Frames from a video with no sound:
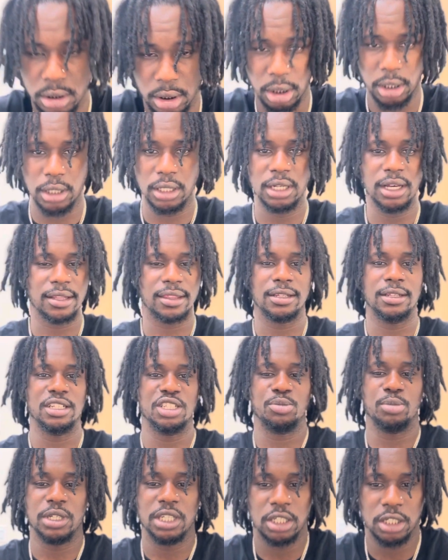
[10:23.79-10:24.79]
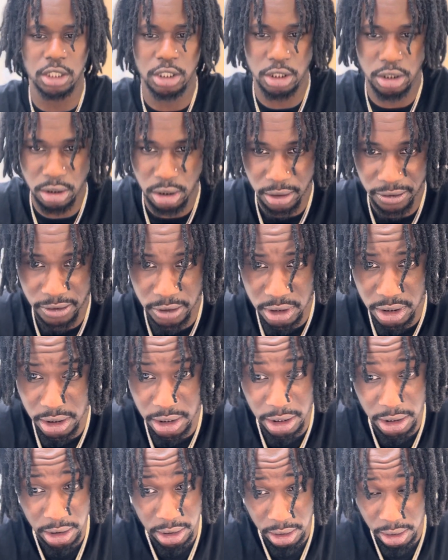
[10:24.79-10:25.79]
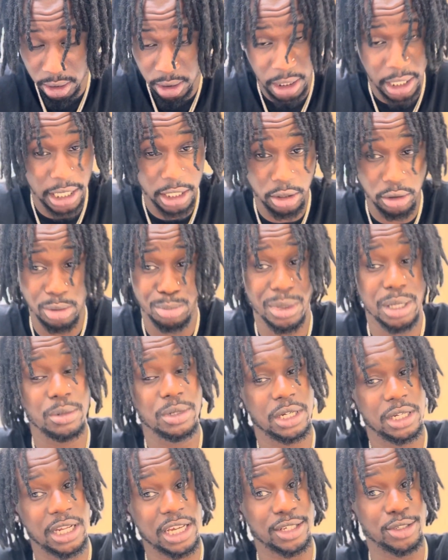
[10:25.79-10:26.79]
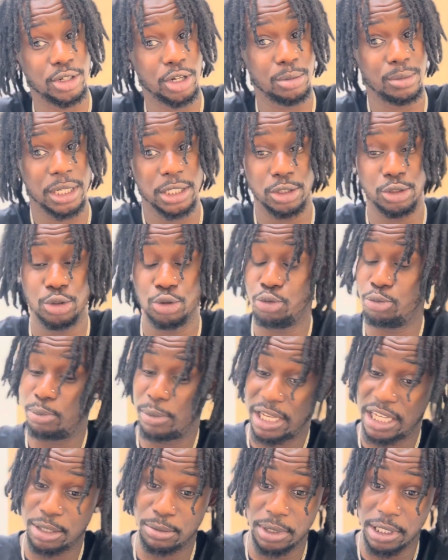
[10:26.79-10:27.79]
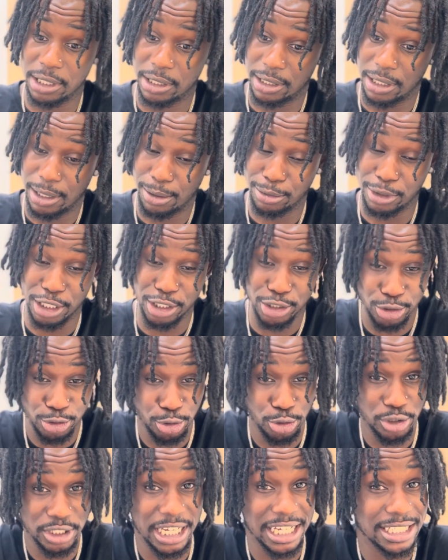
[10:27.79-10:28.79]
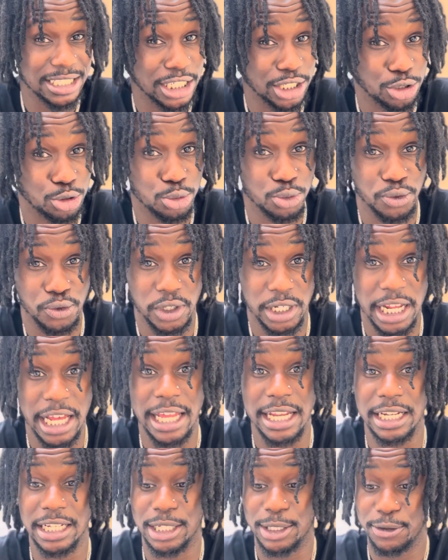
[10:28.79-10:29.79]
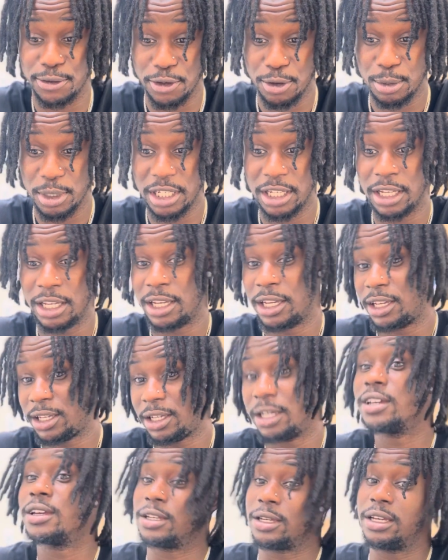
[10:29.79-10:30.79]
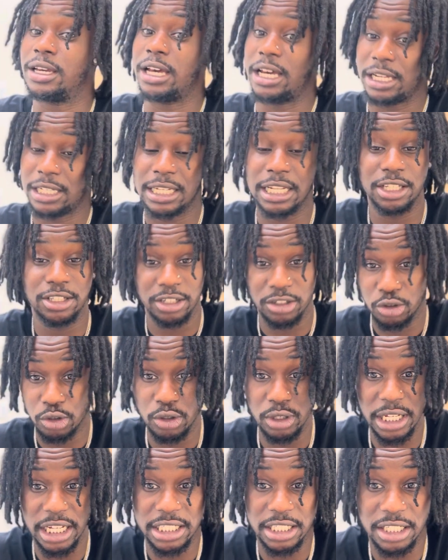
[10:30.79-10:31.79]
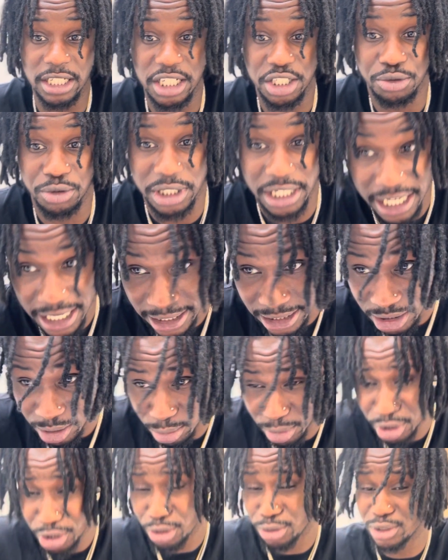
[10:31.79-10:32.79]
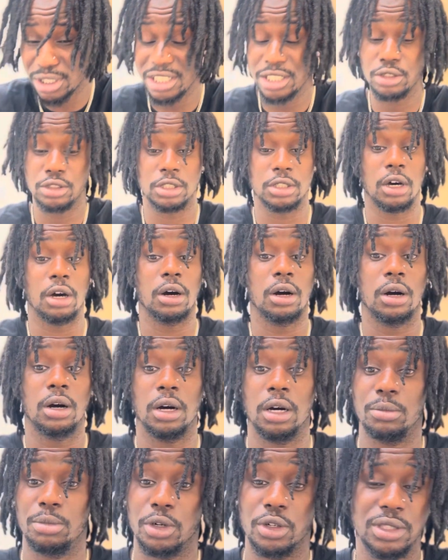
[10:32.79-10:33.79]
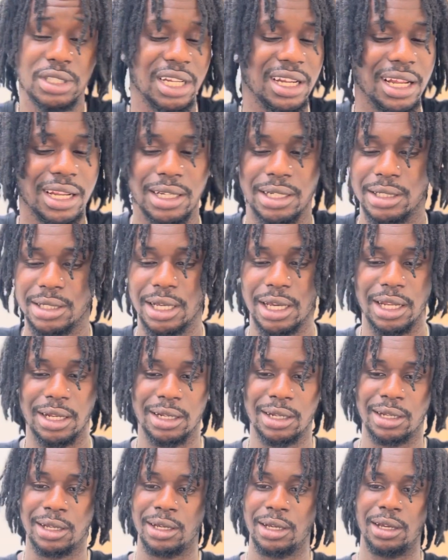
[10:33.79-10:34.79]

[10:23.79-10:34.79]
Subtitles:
Nothing is beating this song for today. I ain't going. Maybe the next song I'm about to do. Maybe. I'm not sure. Y'all stay tuned for that, nigga. You feel me? I think y'all going to like the next reaction. But yo, this is hard, bro. 10 out of 10.